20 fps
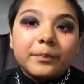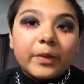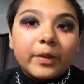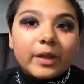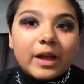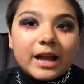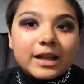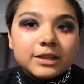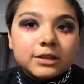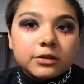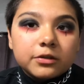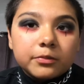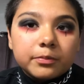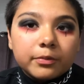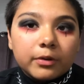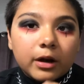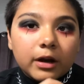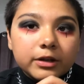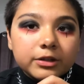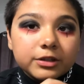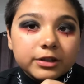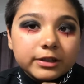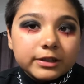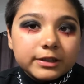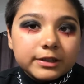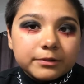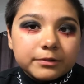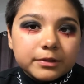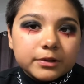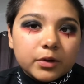The last 2 projects,
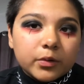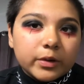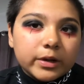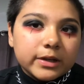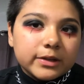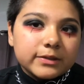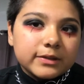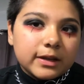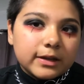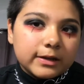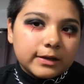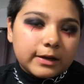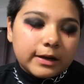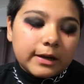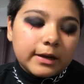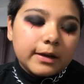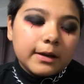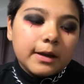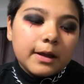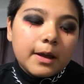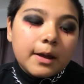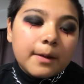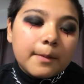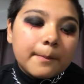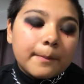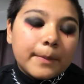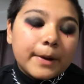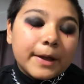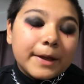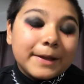he was going to send it in,
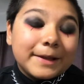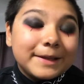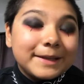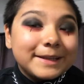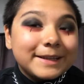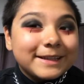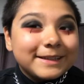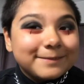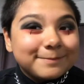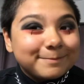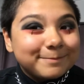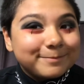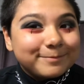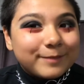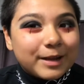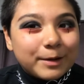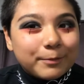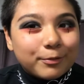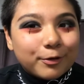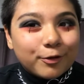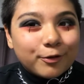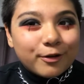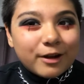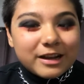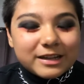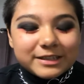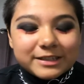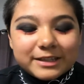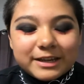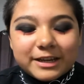but my
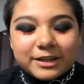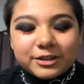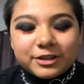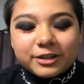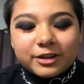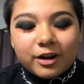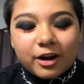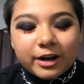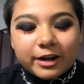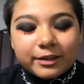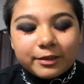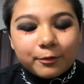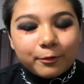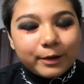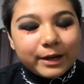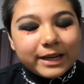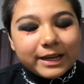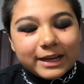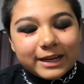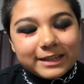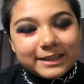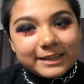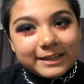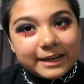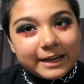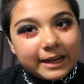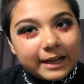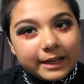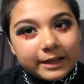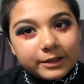procrastination got in the way and I did
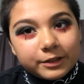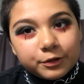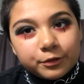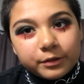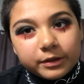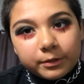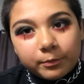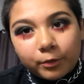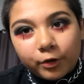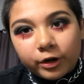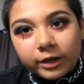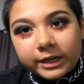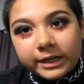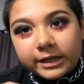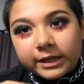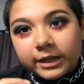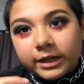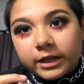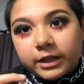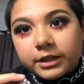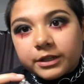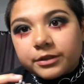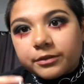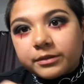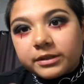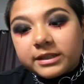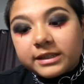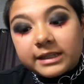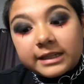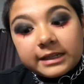it at 2 in the morning, so
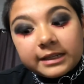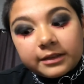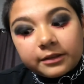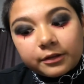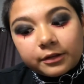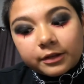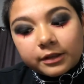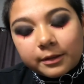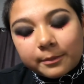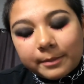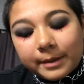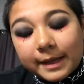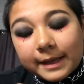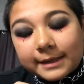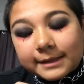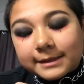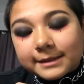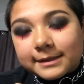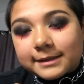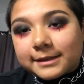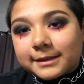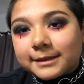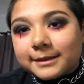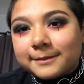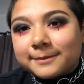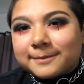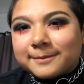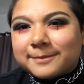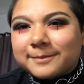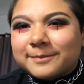it didn't look the best.
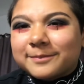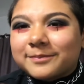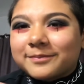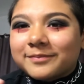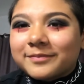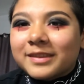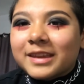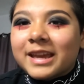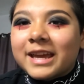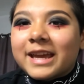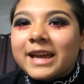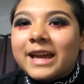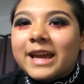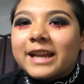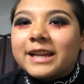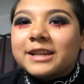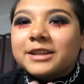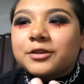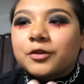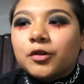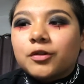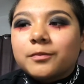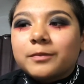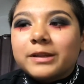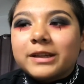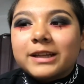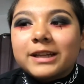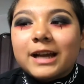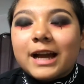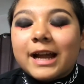And he told me
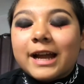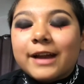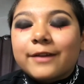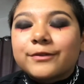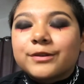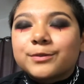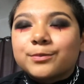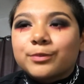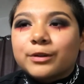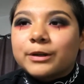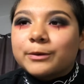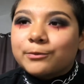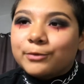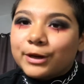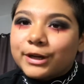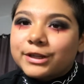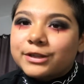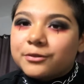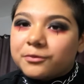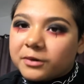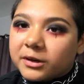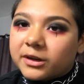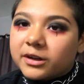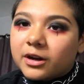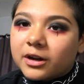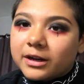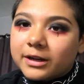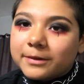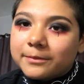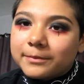I have spring break to work
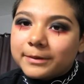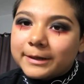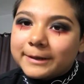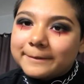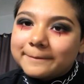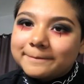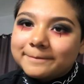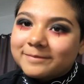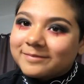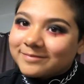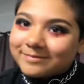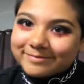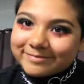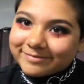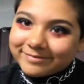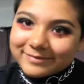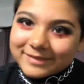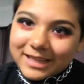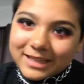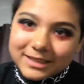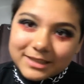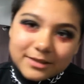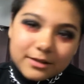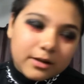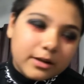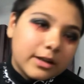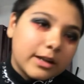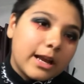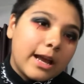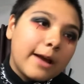on it, but that's
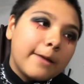not gonna